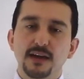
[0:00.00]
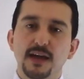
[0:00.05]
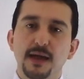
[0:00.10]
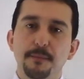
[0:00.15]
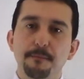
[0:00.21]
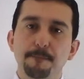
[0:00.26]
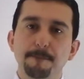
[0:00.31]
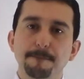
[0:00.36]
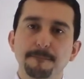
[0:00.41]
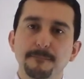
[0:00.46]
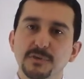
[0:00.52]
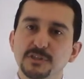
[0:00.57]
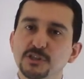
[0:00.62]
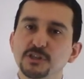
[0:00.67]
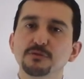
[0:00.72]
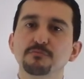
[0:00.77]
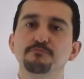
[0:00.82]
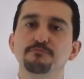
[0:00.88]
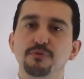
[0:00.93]
and
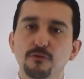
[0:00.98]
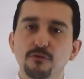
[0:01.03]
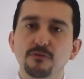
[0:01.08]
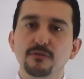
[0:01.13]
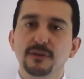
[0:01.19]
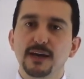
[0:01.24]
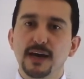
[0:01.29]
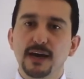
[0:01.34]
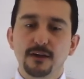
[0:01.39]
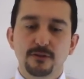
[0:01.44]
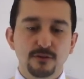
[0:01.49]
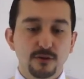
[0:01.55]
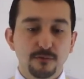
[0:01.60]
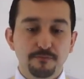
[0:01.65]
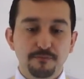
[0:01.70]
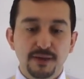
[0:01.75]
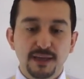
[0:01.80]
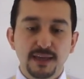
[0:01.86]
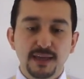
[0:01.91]
just bold out or
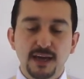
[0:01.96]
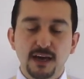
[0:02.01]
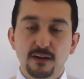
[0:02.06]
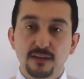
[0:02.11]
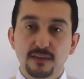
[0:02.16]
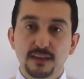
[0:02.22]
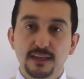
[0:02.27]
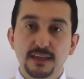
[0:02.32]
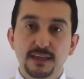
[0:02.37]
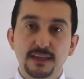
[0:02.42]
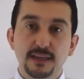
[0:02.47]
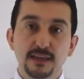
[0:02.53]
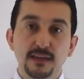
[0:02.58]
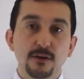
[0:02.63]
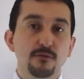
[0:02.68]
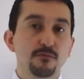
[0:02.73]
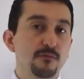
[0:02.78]
pick out the